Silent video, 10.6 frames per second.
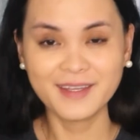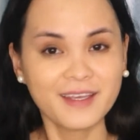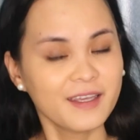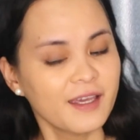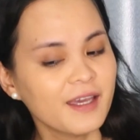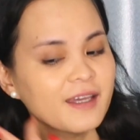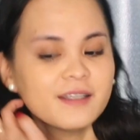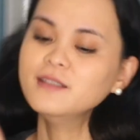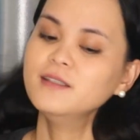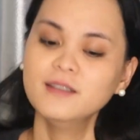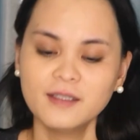
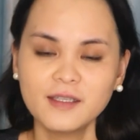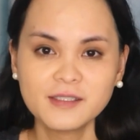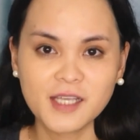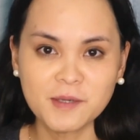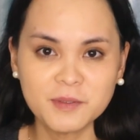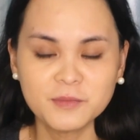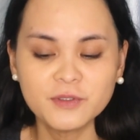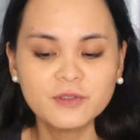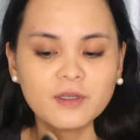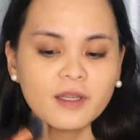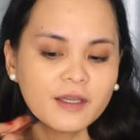again, isama mo
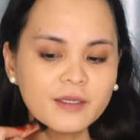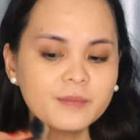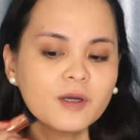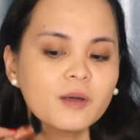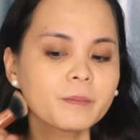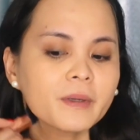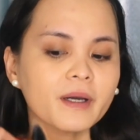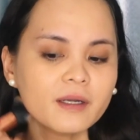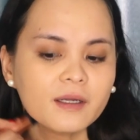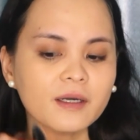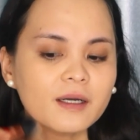yung leeg mo
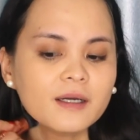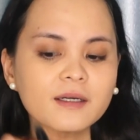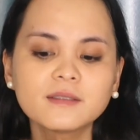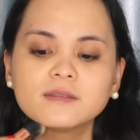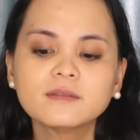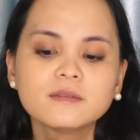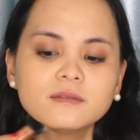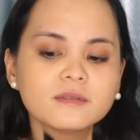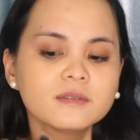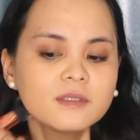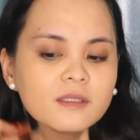para
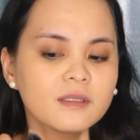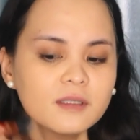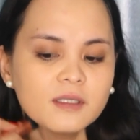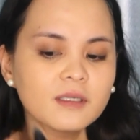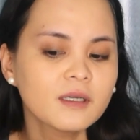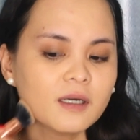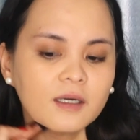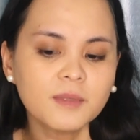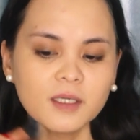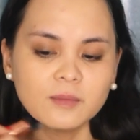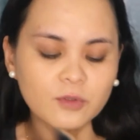hindi ka
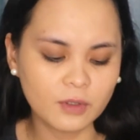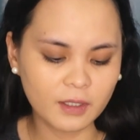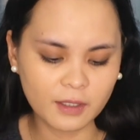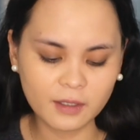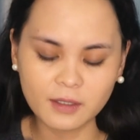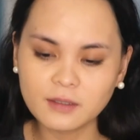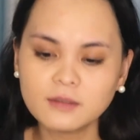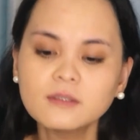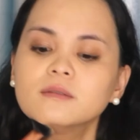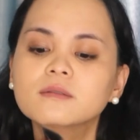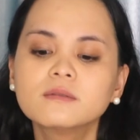
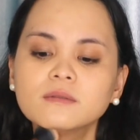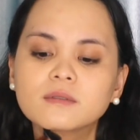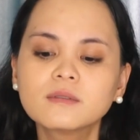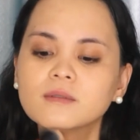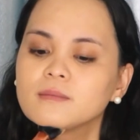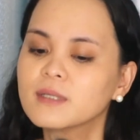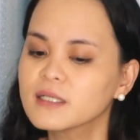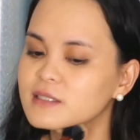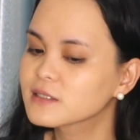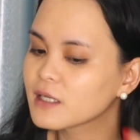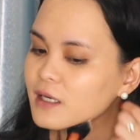magmukhang
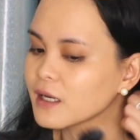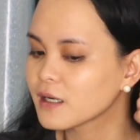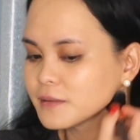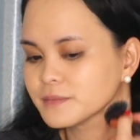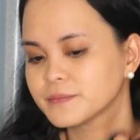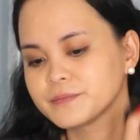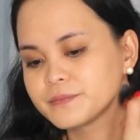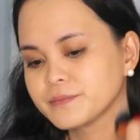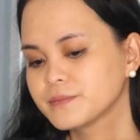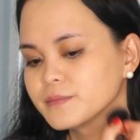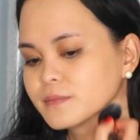mascara.
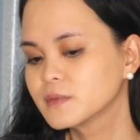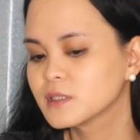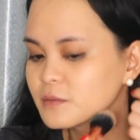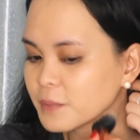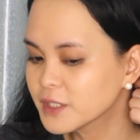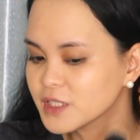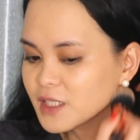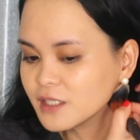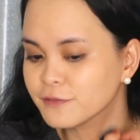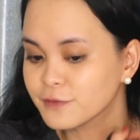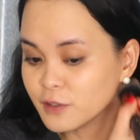
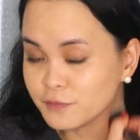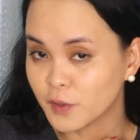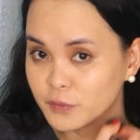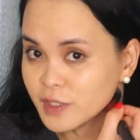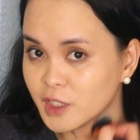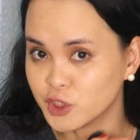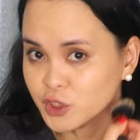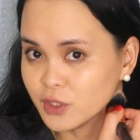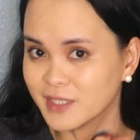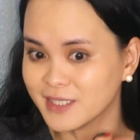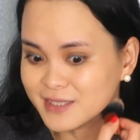Especially if your
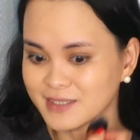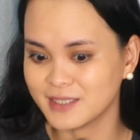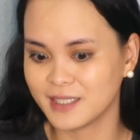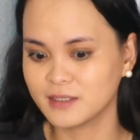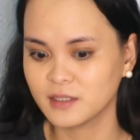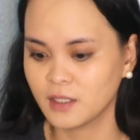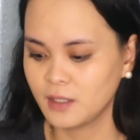foundation does not